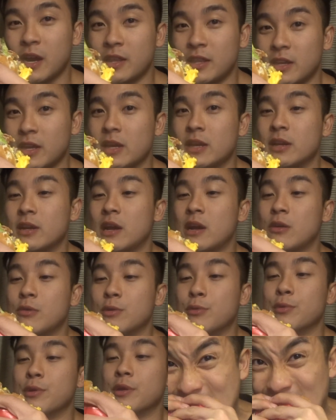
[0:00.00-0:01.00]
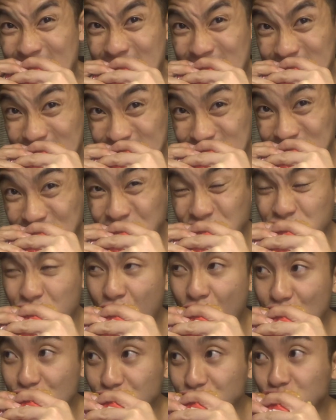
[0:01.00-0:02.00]
I think In-N-Out would win.
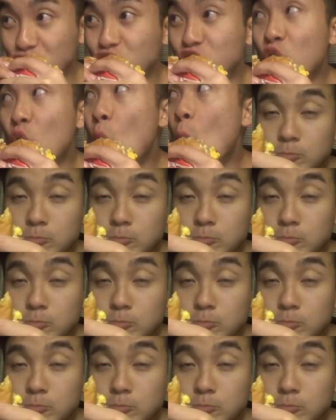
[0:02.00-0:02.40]
Huh?